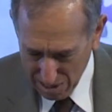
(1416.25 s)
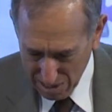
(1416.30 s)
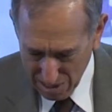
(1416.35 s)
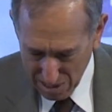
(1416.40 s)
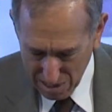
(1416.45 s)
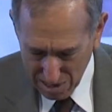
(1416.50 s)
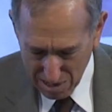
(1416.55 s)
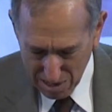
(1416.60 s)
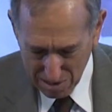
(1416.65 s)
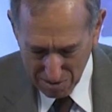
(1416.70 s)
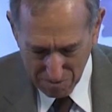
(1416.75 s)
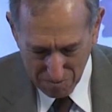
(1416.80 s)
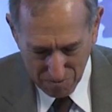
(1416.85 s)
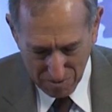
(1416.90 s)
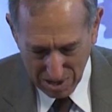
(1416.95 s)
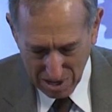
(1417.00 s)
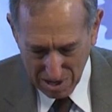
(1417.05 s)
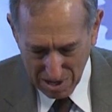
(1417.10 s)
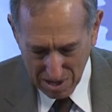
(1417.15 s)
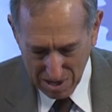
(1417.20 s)

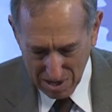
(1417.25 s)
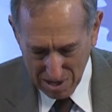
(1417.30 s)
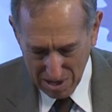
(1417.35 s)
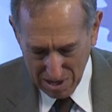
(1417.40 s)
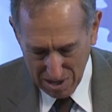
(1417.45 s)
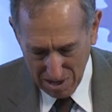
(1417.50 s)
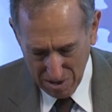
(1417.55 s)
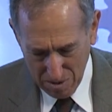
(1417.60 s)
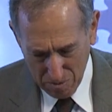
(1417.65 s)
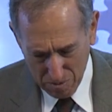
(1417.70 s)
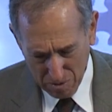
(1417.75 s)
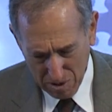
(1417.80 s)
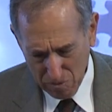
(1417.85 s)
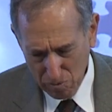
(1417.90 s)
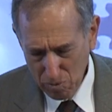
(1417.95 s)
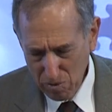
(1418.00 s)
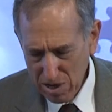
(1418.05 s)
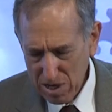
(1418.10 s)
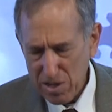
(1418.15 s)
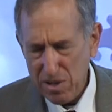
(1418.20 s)
We've
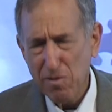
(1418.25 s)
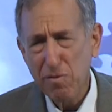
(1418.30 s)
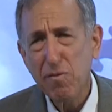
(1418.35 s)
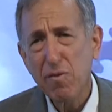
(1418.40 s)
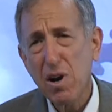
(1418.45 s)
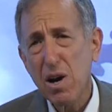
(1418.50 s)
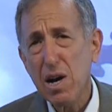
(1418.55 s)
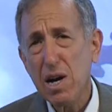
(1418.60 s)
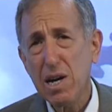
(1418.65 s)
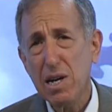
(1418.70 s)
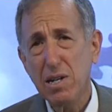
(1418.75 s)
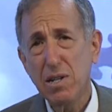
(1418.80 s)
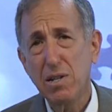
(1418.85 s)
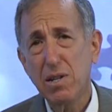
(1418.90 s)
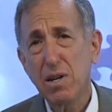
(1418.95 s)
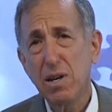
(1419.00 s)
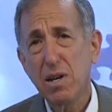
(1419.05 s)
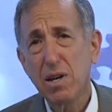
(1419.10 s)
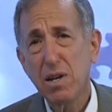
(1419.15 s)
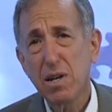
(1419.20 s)

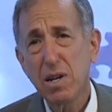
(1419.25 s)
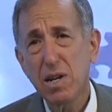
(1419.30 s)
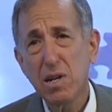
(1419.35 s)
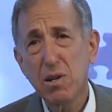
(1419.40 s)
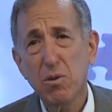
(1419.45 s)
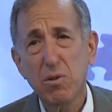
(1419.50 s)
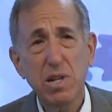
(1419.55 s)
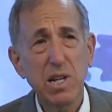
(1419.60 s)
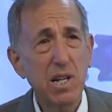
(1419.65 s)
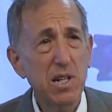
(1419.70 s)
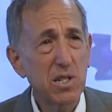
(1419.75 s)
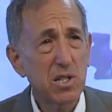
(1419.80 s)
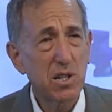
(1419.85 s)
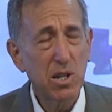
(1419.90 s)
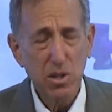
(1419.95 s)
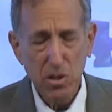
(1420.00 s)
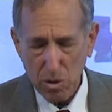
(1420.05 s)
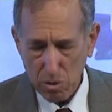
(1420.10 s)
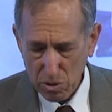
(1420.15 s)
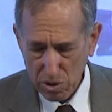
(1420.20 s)
redefined, you know, the
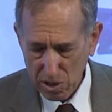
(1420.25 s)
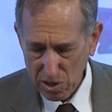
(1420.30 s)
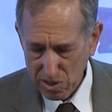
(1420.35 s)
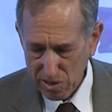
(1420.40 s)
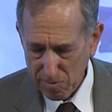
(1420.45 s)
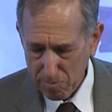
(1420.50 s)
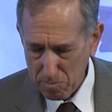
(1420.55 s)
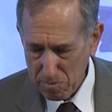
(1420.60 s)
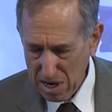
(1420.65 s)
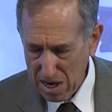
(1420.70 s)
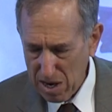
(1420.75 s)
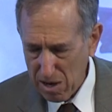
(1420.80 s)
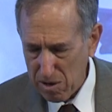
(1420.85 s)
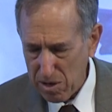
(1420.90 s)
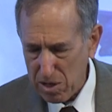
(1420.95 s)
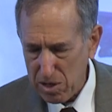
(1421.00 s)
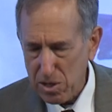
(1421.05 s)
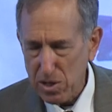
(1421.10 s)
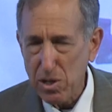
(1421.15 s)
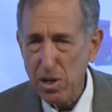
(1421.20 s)
institutions of
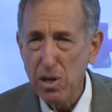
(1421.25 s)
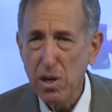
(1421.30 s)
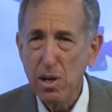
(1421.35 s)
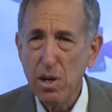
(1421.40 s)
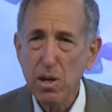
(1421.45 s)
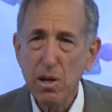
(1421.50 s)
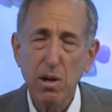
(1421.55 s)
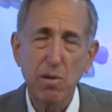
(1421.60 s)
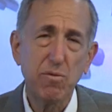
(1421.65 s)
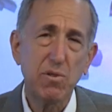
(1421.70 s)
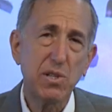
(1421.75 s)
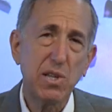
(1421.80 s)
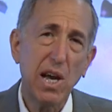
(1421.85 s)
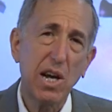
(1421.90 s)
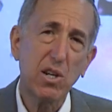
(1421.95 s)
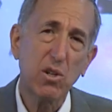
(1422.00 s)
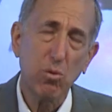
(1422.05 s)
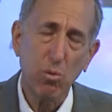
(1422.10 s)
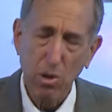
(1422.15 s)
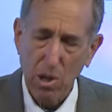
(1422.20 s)
marriage, of
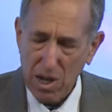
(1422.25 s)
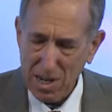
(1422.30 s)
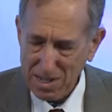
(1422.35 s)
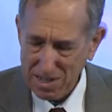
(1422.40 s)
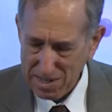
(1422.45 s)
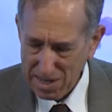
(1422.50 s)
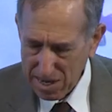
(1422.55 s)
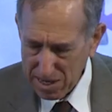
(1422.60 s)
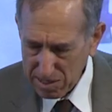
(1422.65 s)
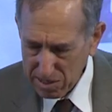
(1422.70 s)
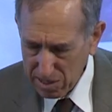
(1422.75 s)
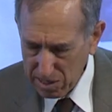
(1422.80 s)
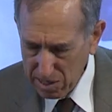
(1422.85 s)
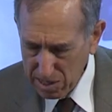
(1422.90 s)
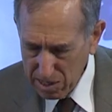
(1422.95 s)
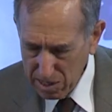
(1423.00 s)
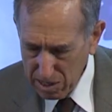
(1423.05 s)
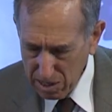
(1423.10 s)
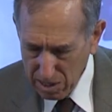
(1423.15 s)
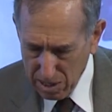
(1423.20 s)
sexual
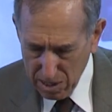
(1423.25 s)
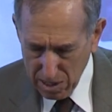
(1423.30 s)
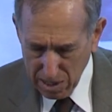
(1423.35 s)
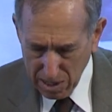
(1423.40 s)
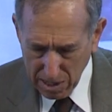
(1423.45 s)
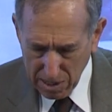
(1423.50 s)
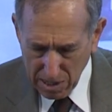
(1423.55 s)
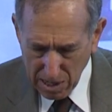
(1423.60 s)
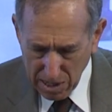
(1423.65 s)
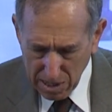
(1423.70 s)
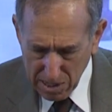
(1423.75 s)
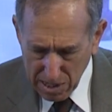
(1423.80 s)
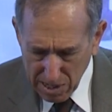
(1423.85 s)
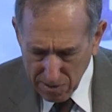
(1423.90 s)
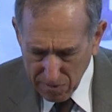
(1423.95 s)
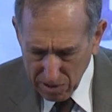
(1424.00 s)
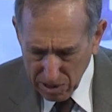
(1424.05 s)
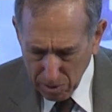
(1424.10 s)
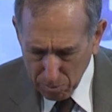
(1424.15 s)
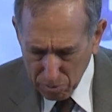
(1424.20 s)
identity, and
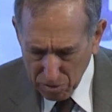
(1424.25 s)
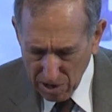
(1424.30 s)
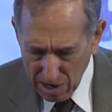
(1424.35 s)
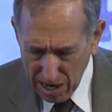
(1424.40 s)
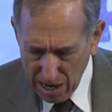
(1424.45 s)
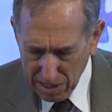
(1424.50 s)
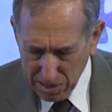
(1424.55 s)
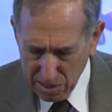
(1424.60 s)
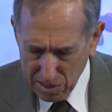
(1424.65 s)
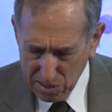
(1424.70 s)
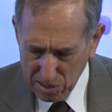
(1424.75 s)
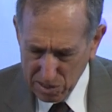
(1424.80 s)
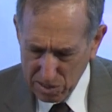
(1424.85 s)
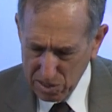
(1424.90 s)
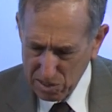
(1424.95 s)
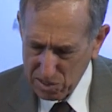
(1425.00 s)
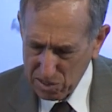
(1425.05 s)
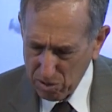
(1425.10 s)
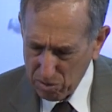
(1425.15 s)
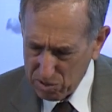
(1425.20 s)
even the practices
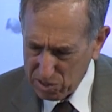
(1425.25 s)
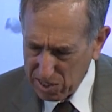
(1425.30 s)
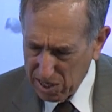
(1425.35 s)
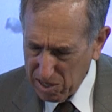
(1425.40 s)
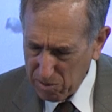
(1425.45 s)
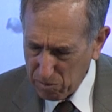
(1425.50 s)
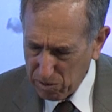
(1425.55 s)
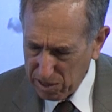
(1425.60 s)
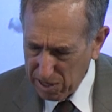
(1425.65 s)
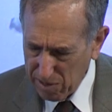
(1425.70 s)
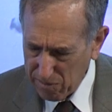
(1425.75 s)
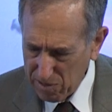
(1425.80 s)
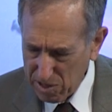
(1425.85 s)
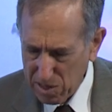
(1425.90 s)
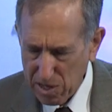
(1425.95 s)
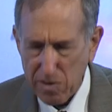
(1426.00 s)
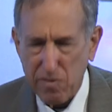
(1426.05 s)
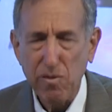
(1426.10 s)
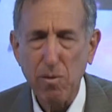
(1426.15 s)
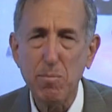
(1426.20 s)
associated with
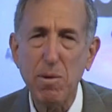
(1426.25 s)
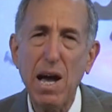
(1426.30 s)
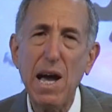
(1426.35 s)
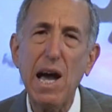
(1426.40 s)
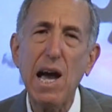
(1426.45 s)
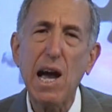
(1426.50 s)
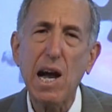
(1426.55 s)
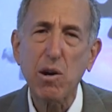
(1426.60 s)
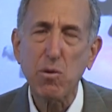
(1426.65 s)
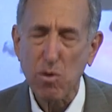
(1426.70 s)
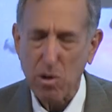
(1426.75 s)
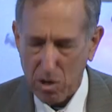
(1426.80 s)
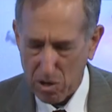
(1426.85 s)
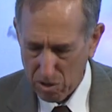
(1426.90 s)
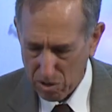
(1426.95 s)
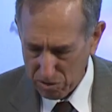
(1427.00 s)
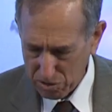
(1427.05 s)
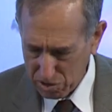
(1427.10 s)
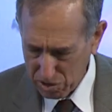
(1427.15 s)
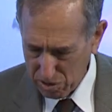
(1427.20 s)
everything from
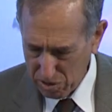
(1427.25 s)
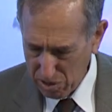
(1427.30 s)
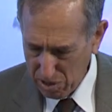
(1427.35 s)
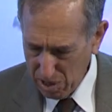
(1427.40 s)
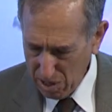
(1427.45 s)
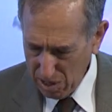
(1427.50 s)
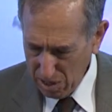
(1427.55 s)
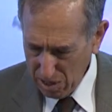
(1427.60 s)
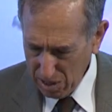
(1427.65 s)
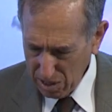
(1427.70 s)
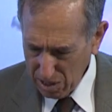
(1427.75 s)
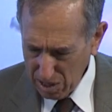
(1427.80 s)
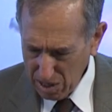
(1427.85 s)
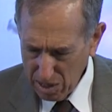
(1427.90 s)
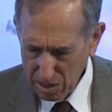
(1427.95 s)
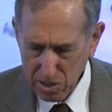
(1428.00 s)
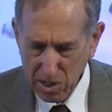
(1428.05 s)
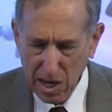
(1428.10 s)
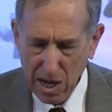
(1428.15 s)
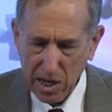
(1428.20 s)
agriculture
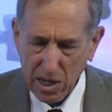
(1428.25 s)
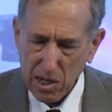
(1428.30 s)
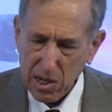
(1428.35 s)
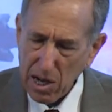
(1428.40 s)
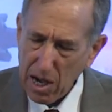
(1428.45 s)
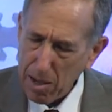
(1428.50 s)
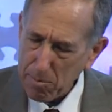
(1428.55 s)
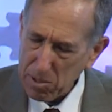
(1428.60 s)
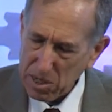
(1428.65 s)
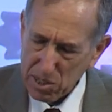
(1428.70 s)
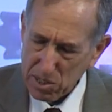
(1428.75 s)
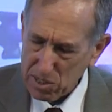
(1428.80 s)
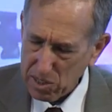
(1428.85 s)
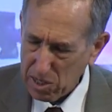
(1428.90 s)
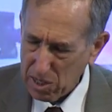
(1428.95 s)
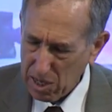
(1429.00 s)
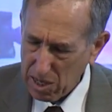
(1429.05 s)
to economics.